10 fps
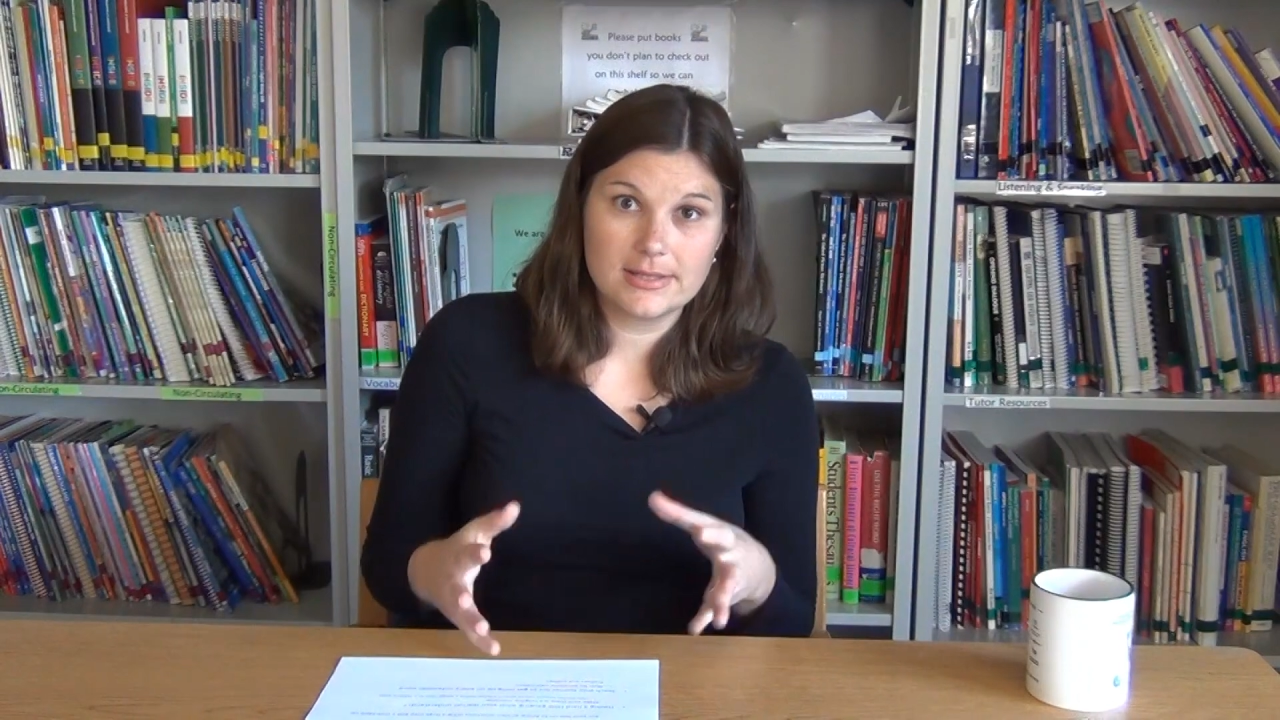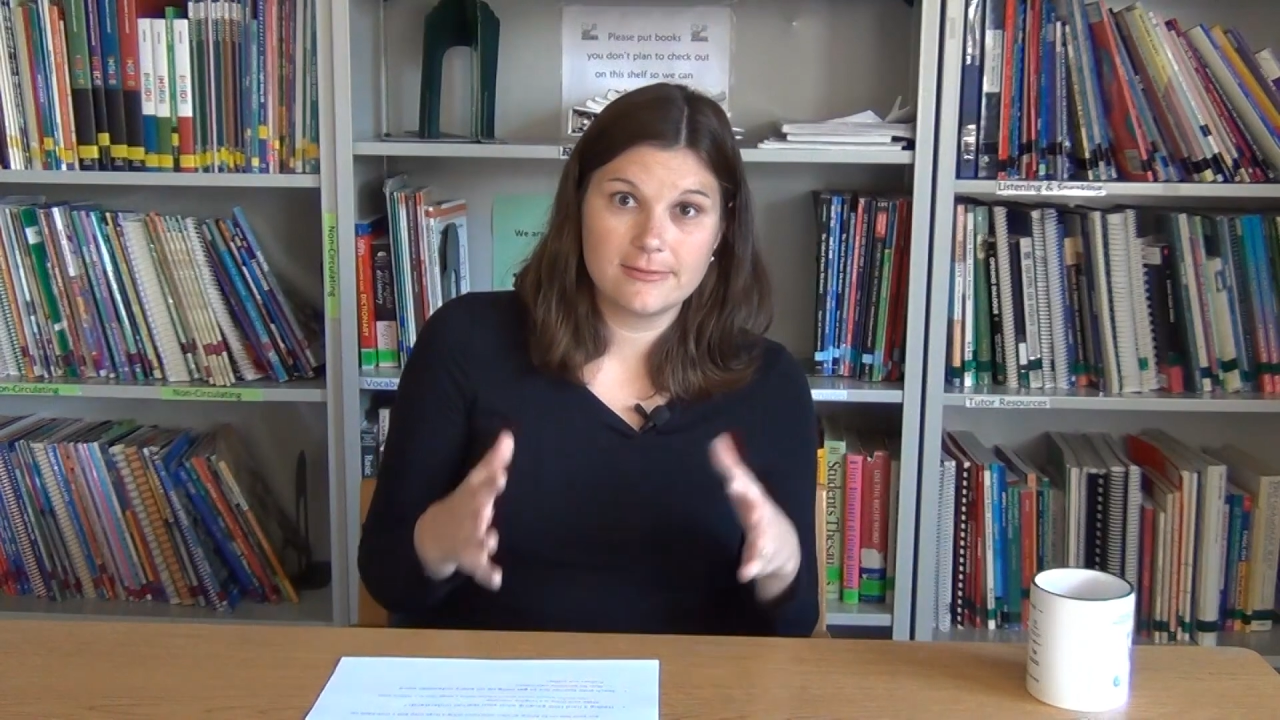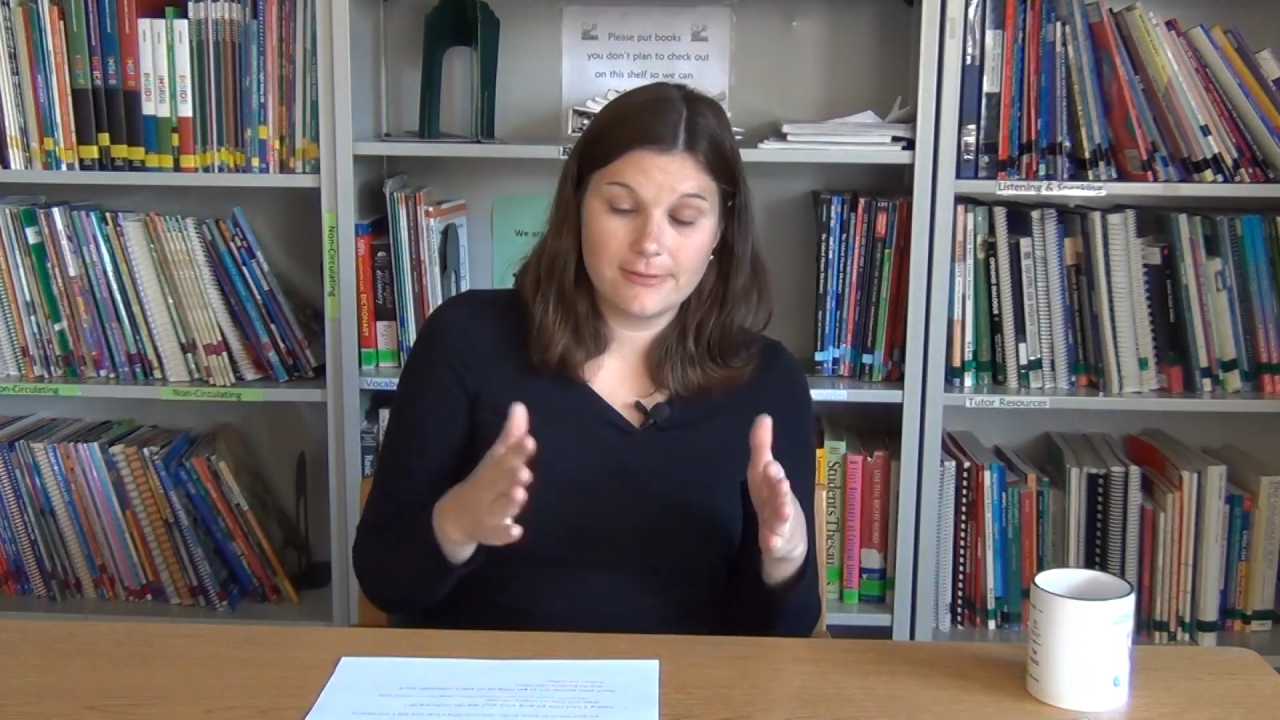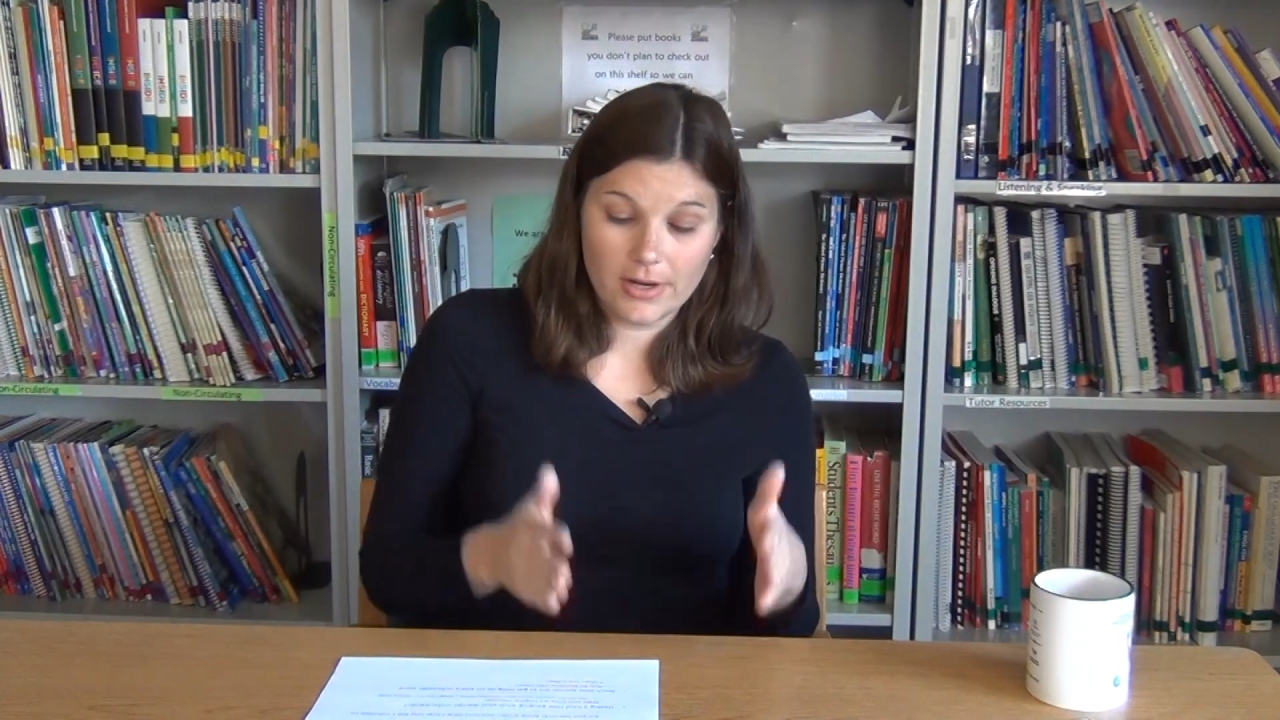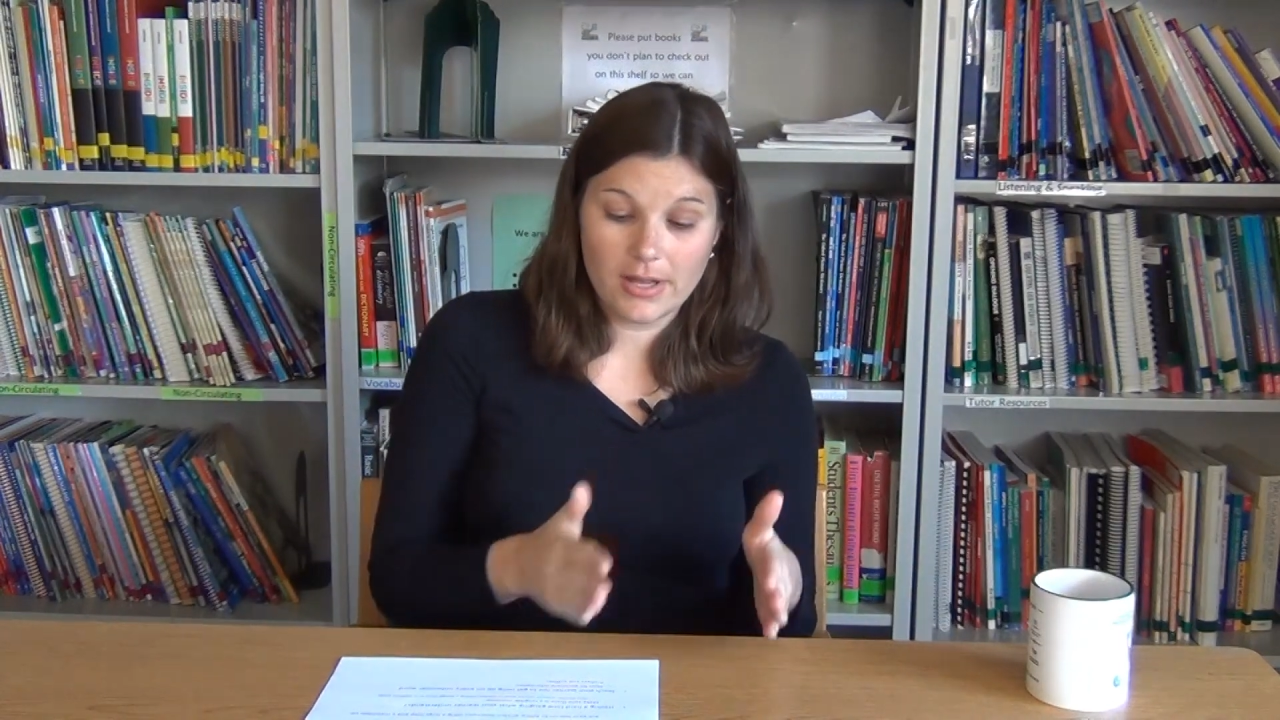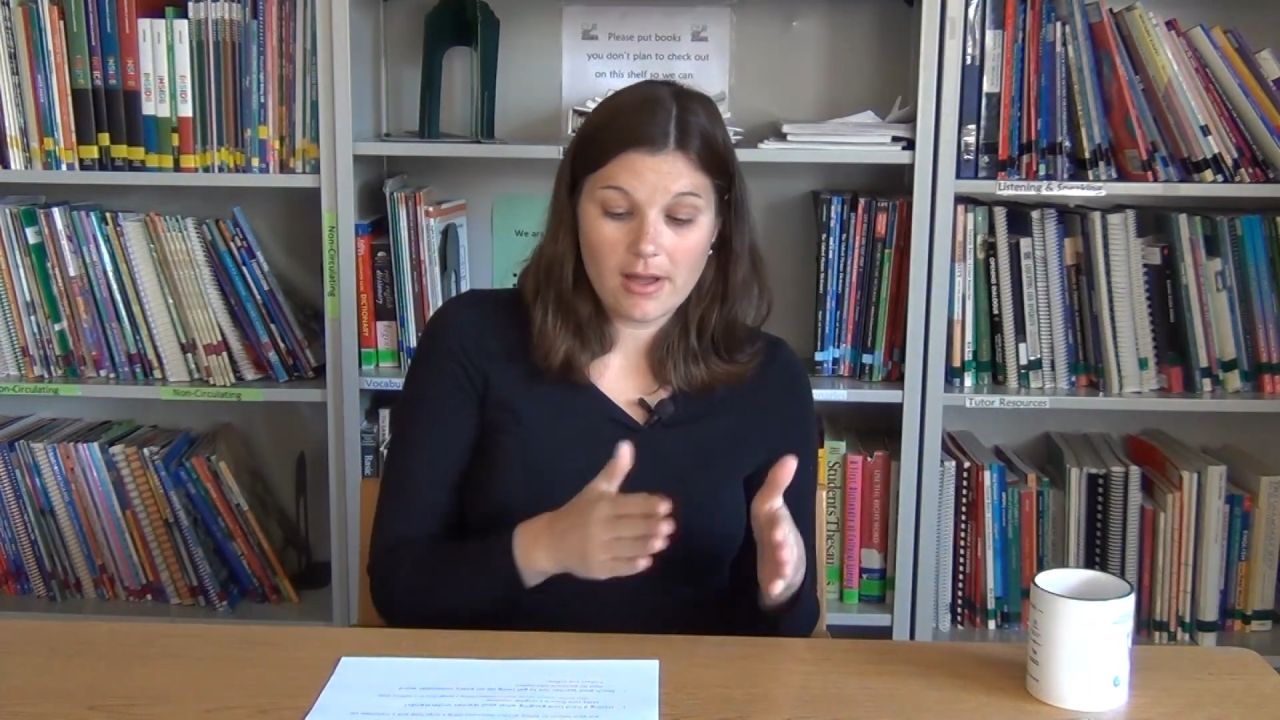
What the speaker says: is very